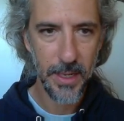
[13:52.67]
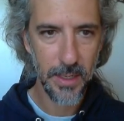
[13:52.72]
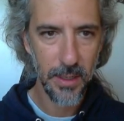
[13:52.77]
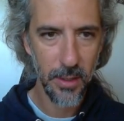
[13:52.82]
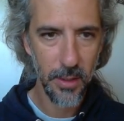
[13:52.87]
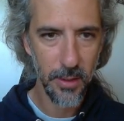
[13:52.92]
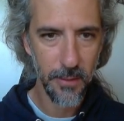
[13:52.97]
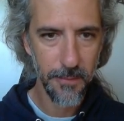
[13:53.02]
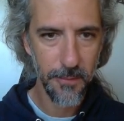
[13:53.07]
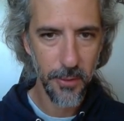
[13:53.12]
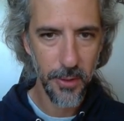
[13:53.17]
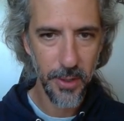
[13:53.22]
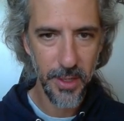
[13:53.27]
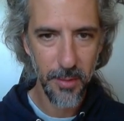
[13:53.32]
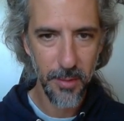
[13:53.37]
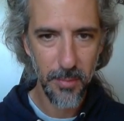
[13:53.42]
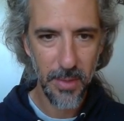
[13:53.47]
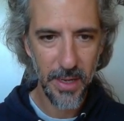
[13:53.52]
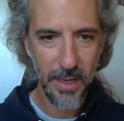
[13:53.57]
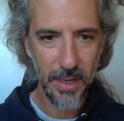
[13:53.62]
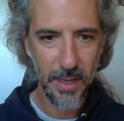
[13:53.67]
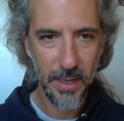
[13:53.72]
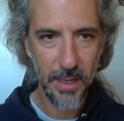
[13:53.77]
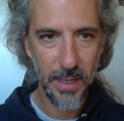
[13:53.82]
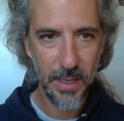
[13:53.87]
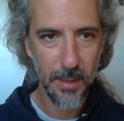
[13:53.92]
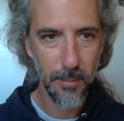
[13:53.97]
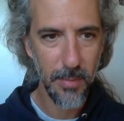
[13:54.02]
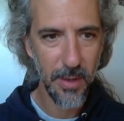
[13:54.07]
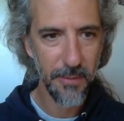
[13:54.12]
look for it in
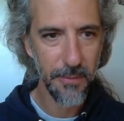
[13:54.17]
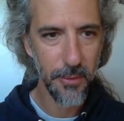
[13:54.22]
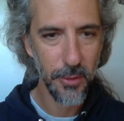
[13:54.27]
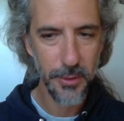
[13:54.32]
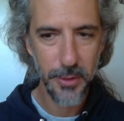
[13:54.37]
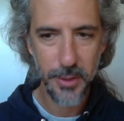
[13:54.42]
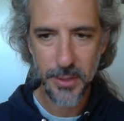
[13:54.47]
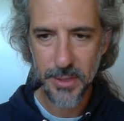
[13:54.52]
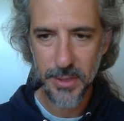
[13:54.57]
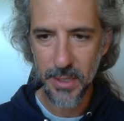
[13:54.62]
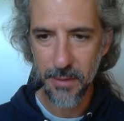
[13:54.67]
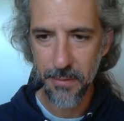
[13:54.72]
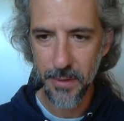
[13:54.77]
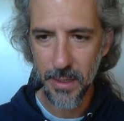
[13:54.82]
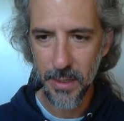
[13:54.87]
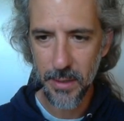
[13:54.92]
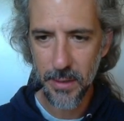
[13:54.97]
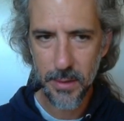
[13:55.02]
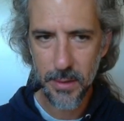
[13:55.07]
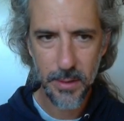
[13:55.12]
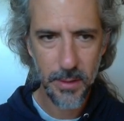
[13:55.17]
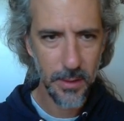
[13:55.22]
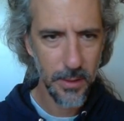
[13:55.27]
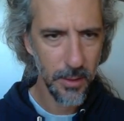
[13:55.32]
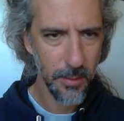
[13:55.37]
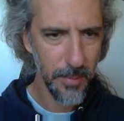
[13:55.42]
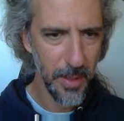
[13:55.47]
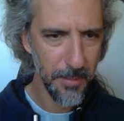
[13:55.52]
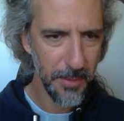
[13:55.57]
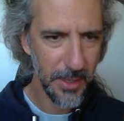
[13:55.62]
my folder stuff here.
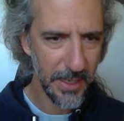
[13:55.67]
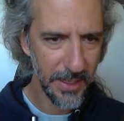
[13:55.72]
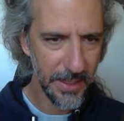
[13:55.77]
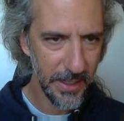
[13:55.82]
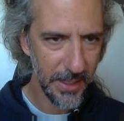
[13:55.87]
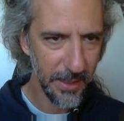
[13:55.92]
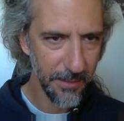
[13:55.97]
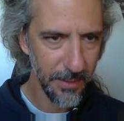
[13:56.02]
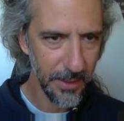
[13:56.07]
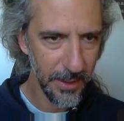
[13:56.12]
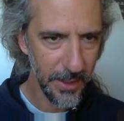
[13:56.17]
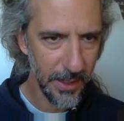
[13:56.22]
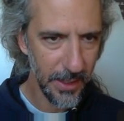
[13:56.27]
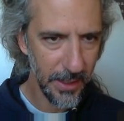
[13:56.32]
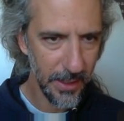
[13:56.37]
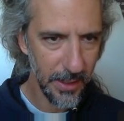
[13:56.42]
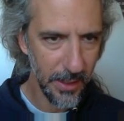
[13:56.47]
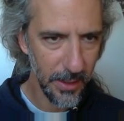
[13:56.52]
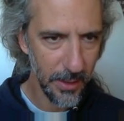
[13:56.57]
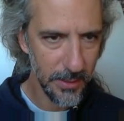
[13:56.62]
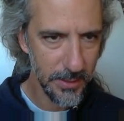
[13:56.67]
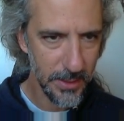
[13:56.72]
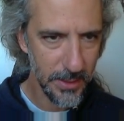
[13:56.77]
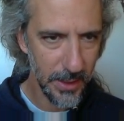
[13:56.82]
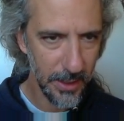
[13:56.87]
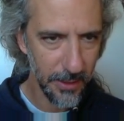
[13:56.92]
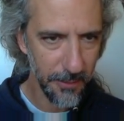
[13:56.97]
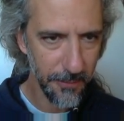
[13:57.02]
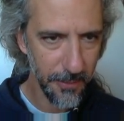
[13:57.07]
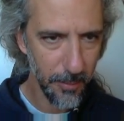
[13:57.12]
Or maybe I can even get it here.
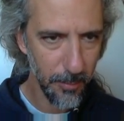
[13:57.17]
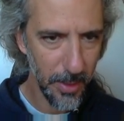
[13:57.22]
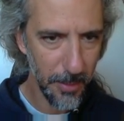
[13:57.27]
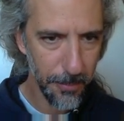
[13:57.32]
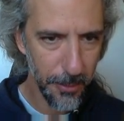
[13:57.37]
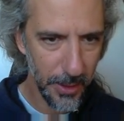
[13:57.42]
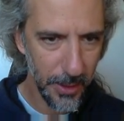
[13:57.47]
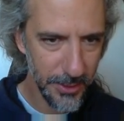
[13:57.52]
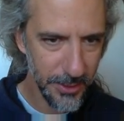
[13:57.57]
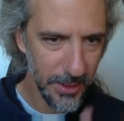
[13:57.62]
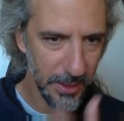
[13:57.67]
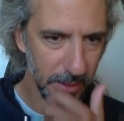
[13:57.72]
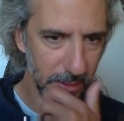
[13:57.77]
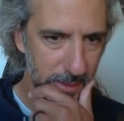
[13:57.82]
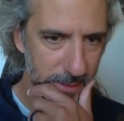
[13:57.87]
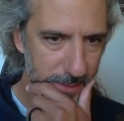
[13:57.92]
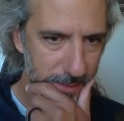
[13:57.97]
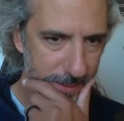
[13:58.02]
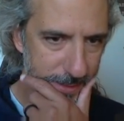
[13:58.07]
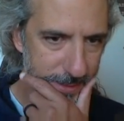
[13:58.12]
Select from my project. Let's